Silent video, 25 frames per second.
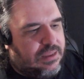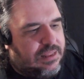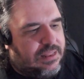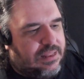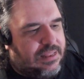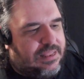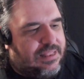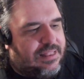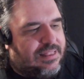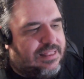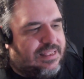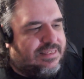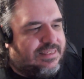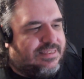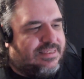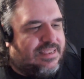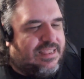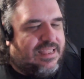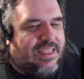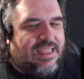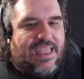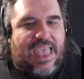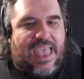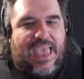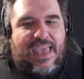Let's
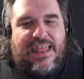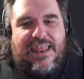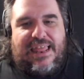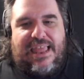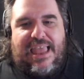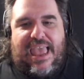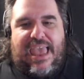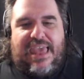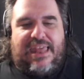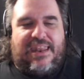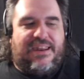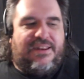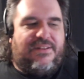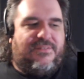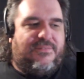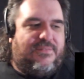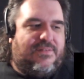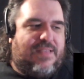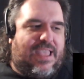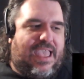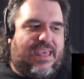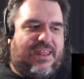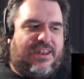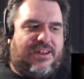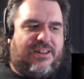
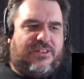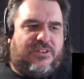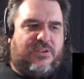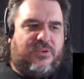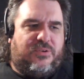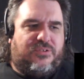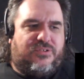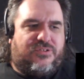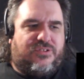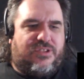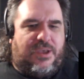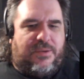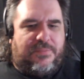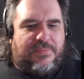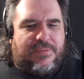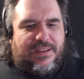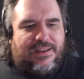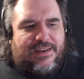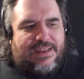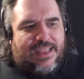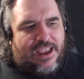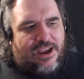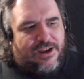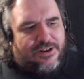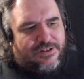had to do something
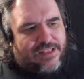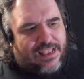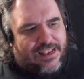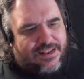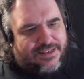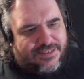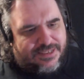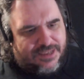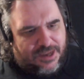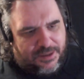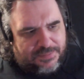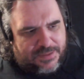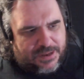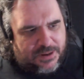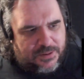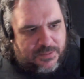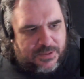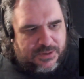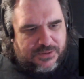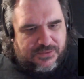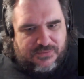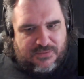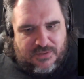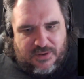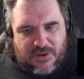there. Like something
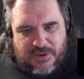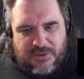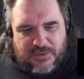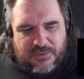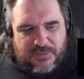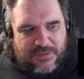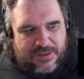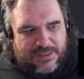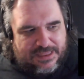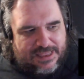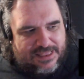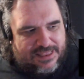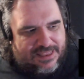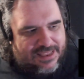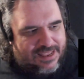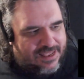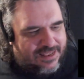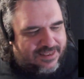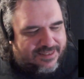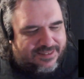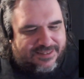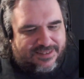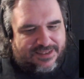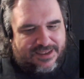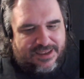was wrong with the
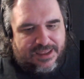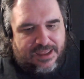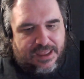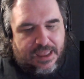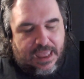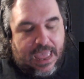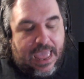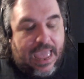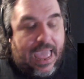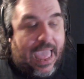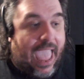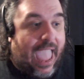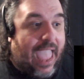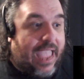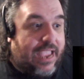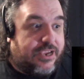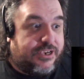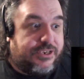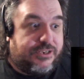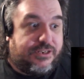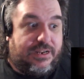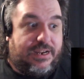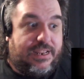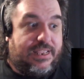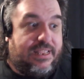disc.
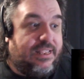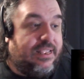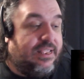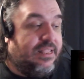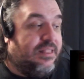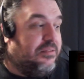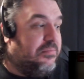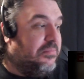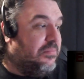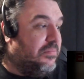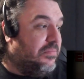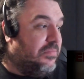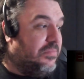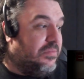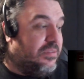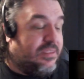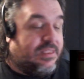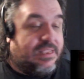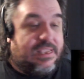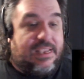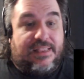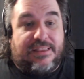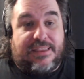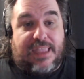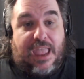Actually,
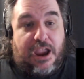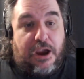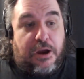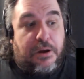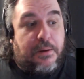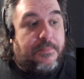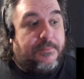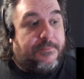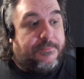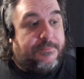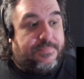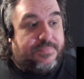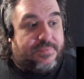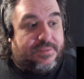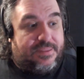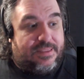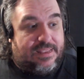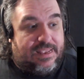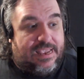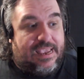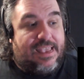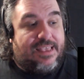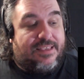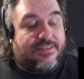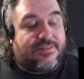the entire
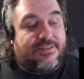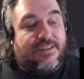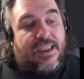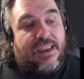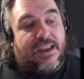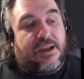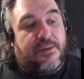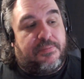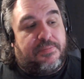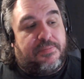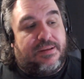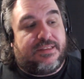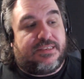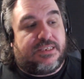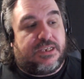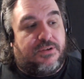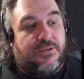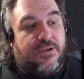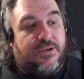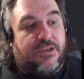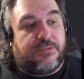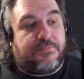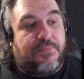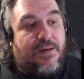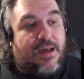DS9 Complete
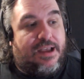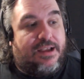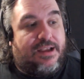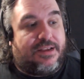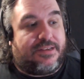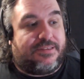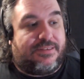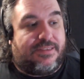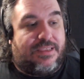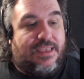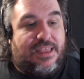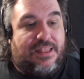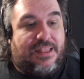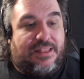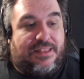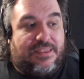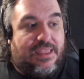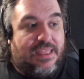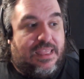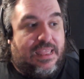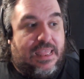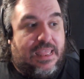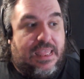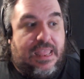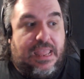Series box set
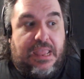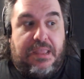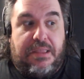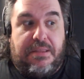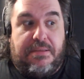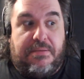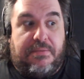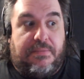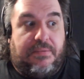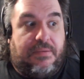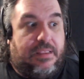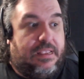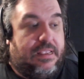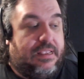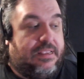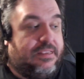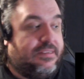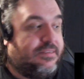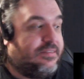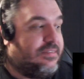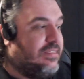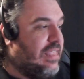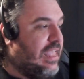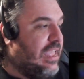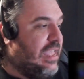
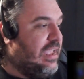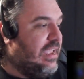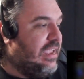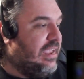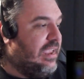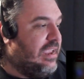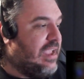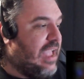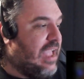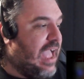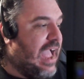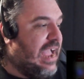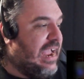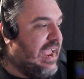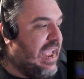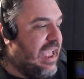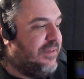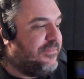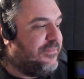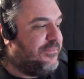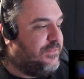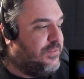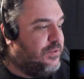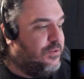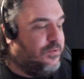is like I
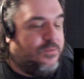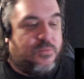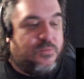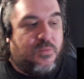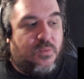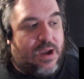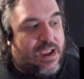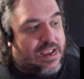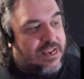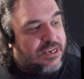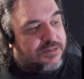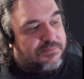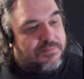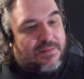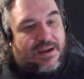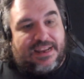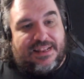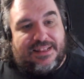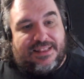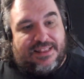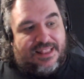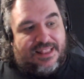have to wedge my